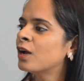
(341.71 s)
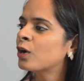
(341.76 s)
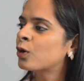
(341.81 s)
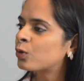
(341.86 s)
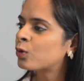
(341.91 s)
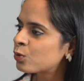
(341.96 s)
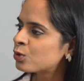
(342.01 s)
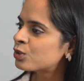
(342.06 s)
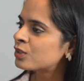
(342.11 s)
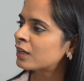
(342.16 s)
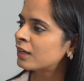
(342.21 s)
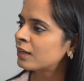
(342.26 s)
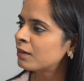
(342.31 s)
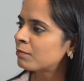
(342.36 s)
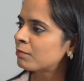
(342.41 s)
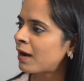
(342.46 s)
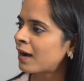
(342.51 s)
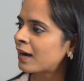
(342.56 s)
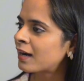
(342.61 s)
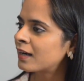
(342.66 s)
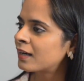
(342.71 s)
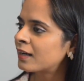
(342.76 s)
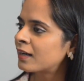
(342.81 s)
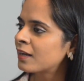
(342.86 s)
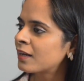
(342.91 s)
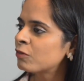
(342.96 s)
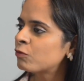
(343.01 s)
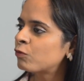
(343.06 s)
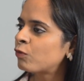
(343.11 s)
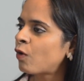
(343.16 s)
crucial in
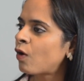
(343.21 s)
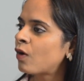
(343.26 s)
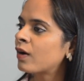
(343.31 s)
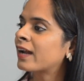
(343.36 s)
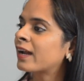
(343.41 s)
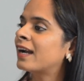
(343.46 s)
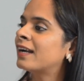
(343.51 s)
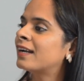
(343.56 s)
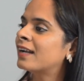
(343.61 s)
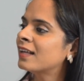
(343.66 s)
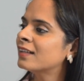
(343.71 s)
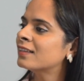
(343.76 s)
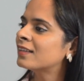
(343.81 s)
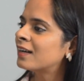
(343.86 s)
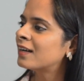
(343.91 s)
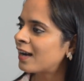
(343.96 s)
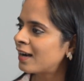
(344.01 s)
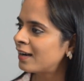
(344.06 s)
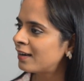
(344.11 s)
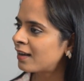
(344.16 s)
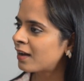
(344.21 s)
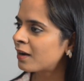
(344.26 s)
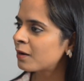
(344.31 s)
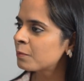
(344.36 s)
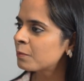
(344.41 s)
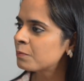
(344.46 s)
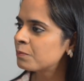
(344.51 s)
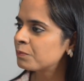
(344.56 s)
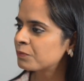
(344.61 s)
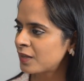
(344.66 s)
marketing for getting the data
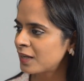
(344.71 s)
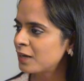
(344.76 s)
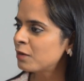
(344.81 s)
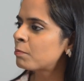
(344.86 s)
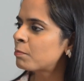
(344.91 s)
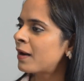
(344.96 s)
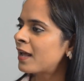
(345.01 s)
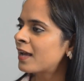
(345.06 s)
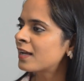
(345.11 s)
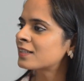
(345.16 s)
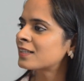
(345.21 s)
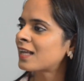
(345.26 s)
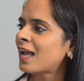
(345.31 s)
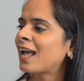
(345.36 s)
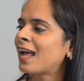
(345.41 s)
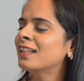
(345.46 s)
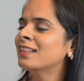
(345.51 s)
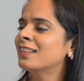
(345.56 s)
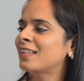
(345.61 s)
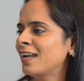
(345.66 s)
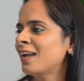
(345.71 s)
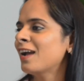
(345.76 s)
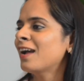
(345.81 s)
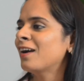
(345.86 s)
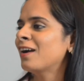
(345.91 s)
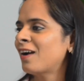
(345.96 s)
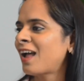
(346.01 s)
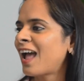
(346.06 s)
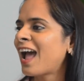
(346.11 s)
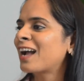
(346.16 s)
in place, and they
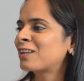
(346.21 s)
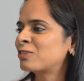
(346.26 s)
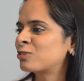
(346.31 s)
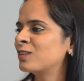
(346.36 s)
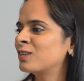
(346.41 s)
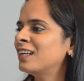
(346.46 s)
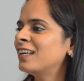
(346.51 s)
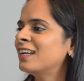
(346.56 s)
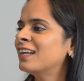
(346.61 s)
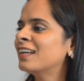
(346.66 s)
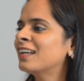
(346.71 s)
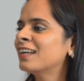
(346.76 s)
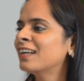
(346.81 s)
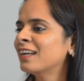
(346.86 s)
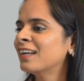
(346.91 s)
actually